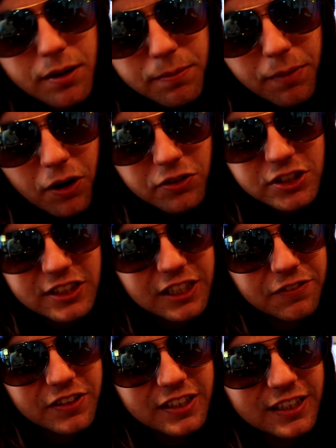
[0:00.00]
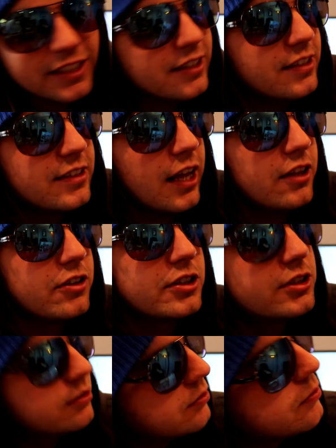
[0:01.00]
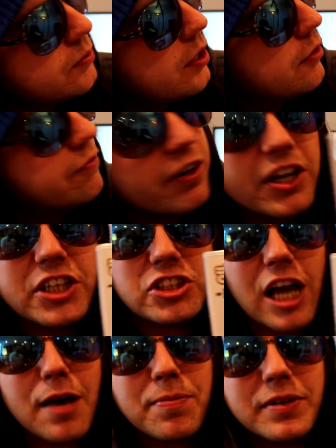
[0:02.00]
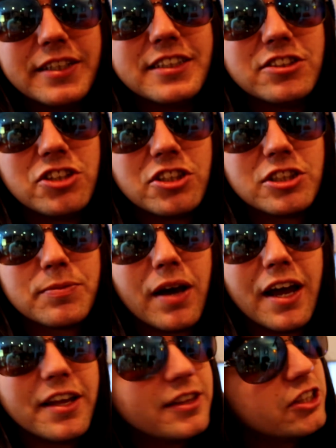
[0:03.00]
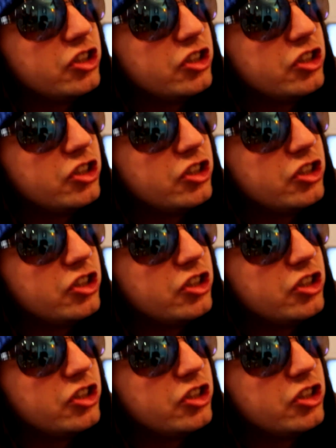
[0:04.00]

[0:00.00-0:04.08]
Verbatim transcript: Maru's a DVD that looks, well, very Japanese, judging by the